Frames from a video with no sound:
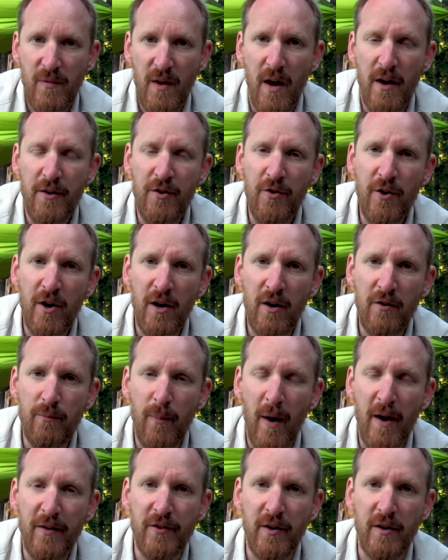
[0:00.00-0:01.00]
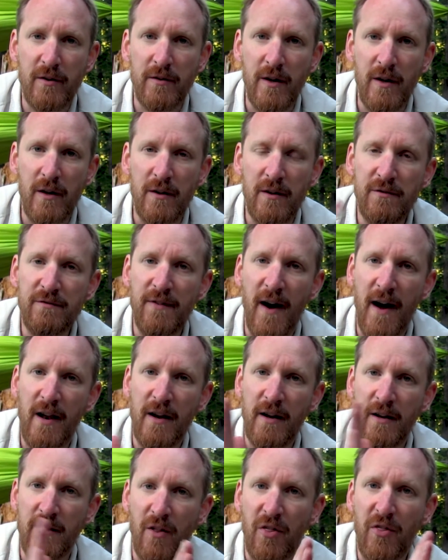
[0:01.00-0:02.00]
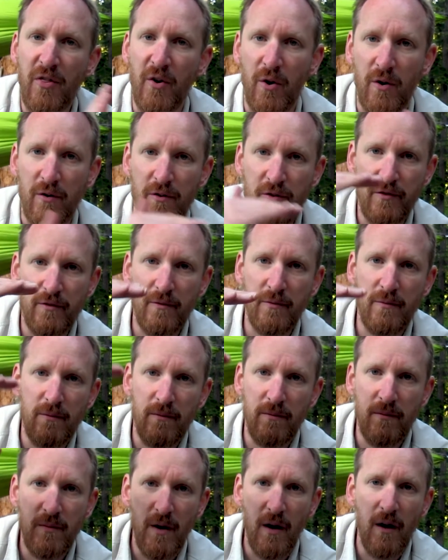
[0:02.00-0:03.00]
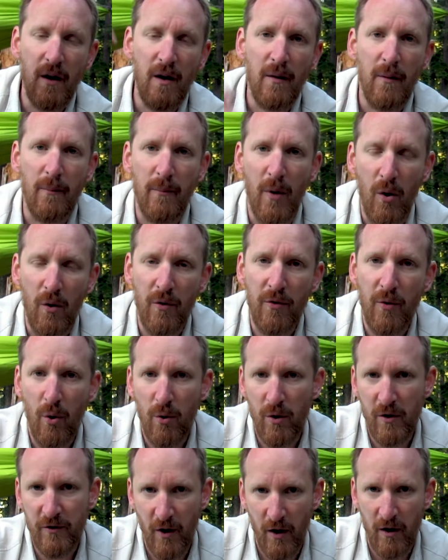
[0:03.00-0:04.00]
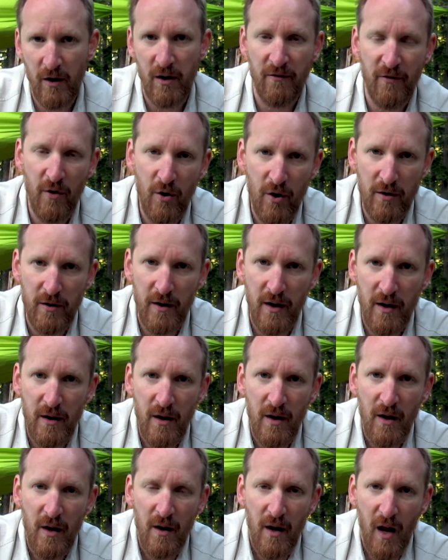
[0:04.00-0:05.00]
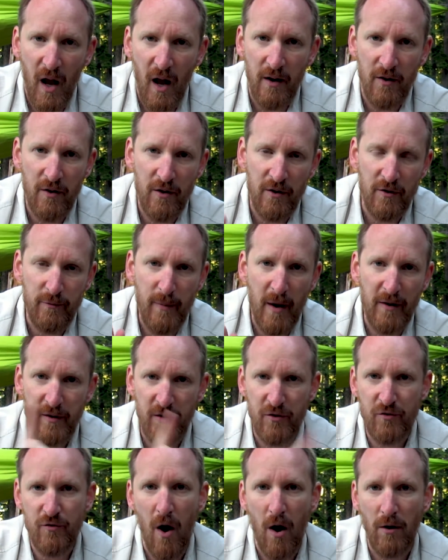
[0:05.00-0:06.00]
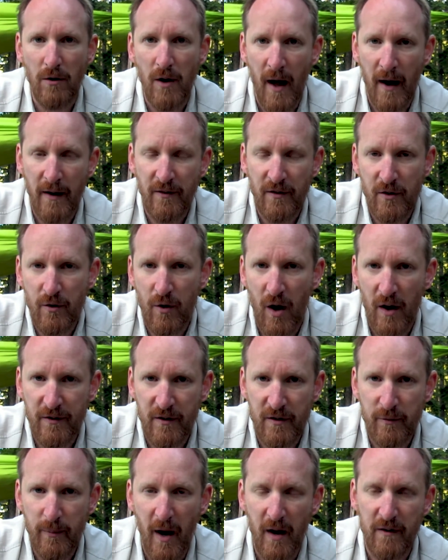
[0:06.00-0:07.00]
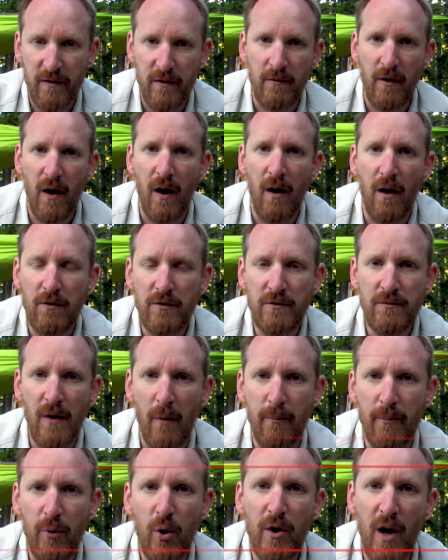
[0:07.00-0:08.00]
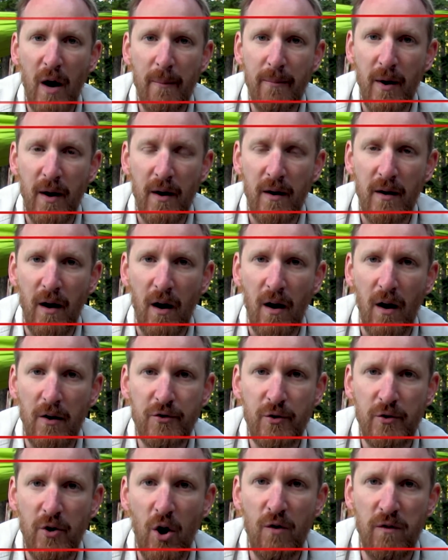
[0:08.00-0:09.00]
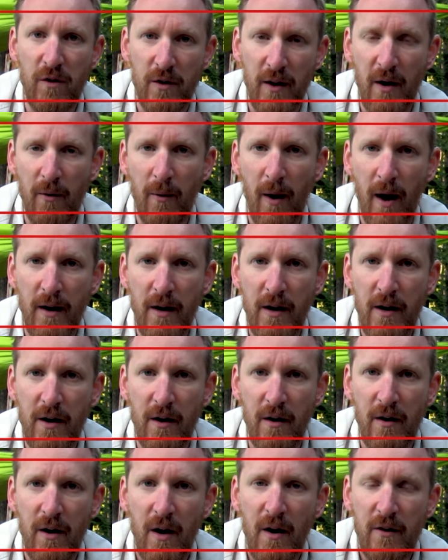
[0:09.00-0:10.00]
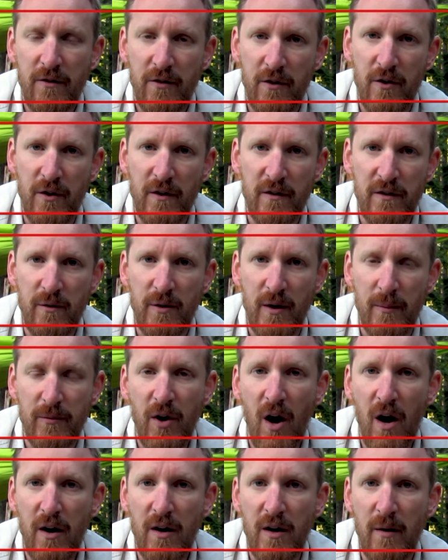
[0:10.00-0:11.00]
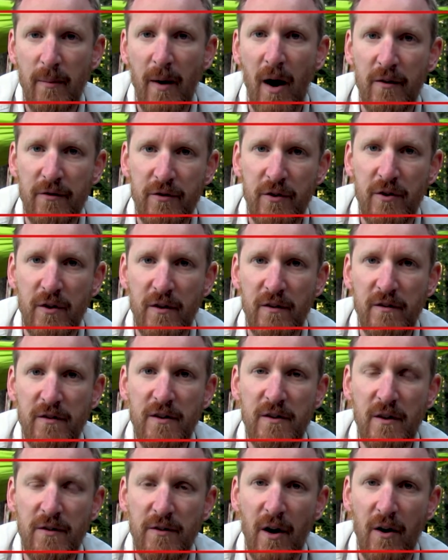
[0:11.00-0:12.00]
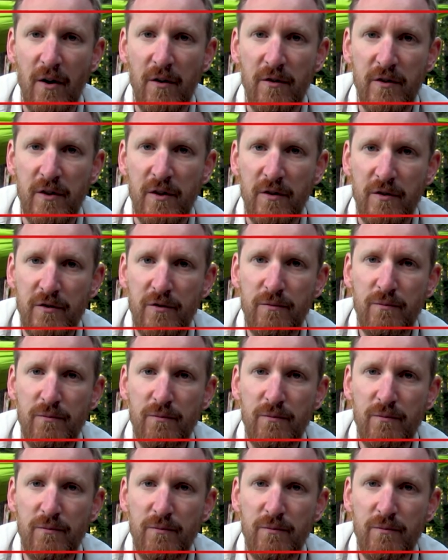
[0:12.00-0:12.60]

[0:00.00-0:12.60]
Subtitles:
and you're going to basically divide it into thirds, both horizontally and vertically. And you're going to just basically draw lines across the space. And I'll do an overlay right here so you can see what I'm talking about. So you can see that there's these